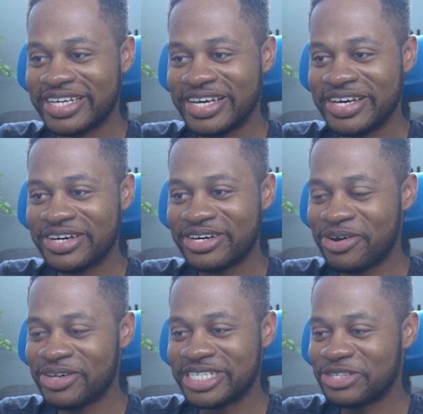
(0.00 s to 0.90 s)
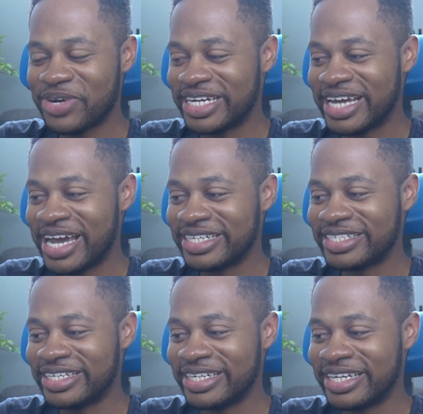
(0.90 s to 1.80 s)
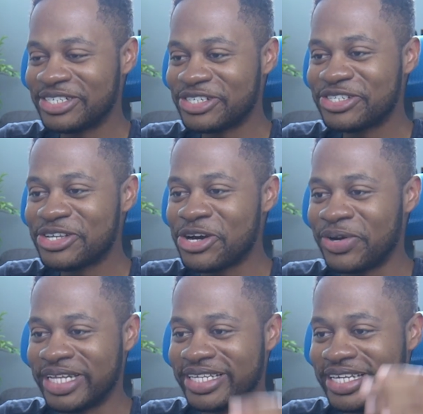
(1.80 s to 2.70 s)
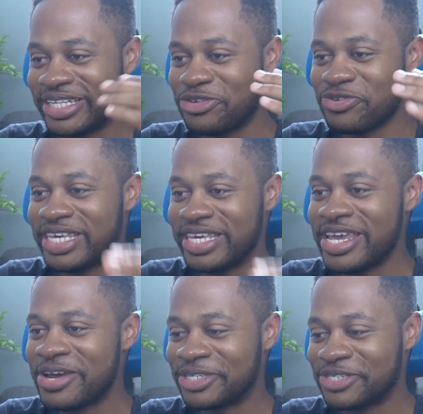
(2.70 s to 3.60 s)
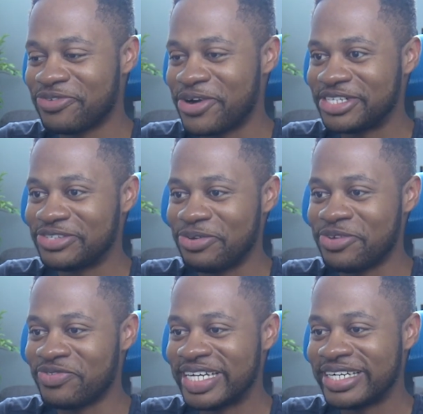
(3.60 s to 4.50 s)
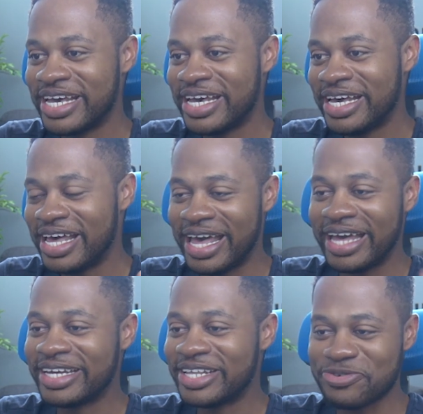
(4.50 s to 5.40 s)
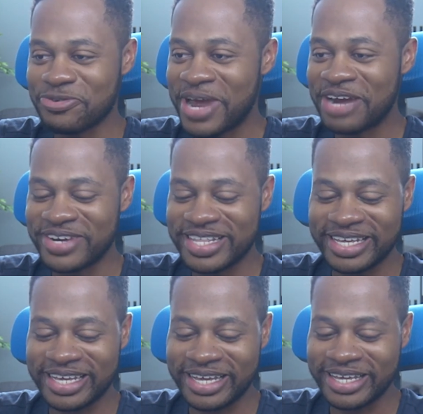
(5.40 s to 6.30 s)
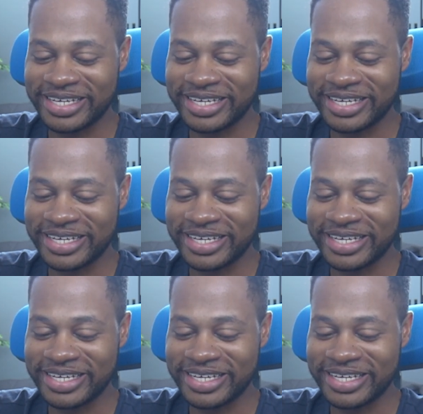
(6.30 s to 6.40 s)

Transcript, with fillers: Yeah. I was in 2019. I just know it, it took years for us to even edit through everything.